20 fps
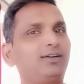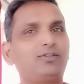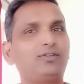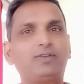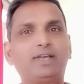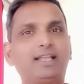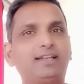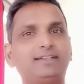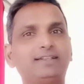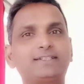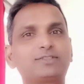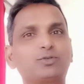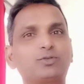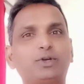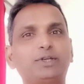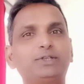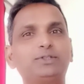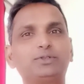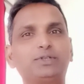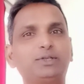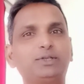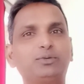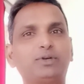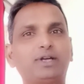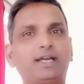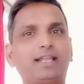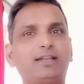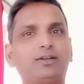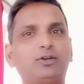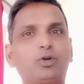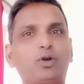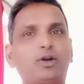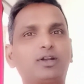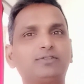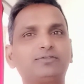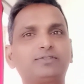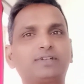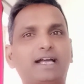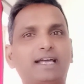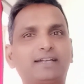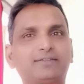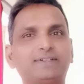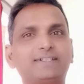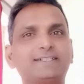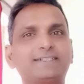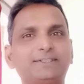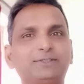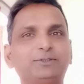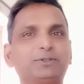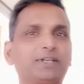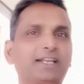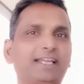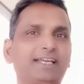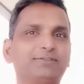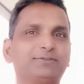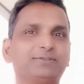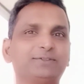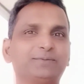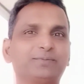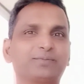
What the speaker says: well, it's going to give a lot of confidence in your life.